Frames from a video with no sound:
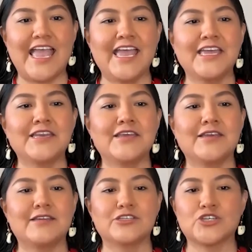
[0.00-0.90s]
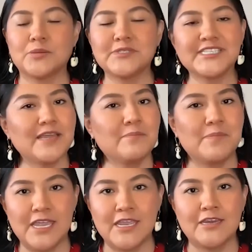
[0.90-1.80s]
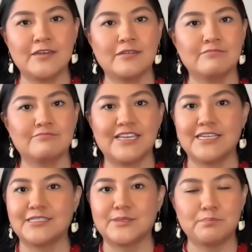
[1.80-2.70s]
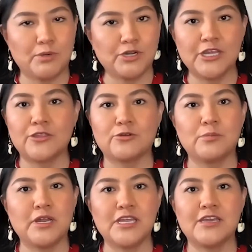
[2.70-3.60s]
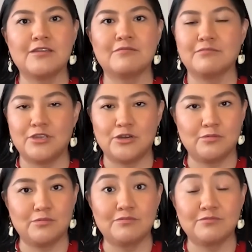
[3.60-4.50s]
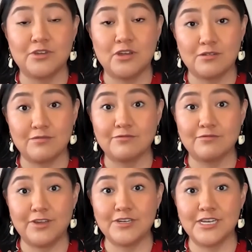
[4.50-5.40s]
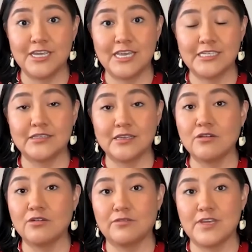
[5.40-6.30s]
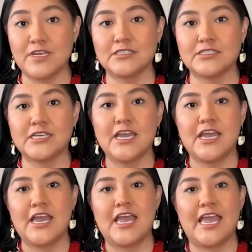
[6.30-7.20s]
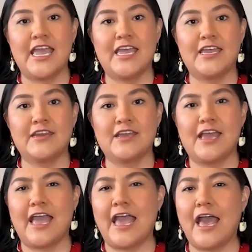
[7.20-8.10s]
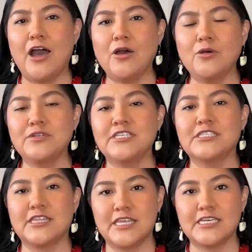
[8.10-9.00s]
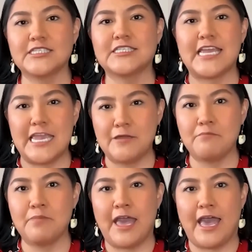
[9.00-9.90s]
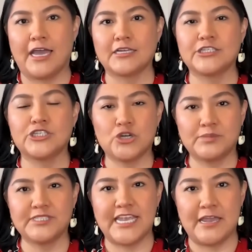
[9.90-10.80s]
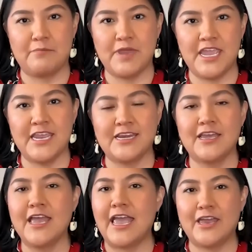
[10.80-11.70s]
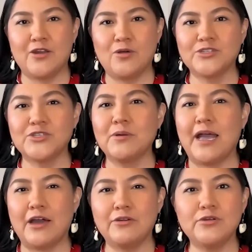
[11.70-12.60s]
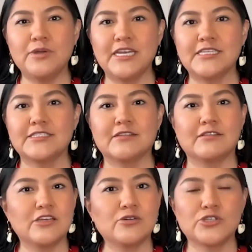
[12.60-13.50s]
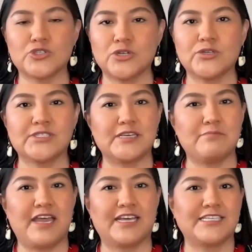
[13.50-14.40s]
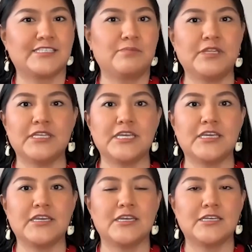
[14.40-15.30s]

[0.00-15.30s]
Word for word: and trump's campaign is burning through money you know funding his legal fees. And how does this impact Trump's campaign? And also, how do his legal struggles impact his ability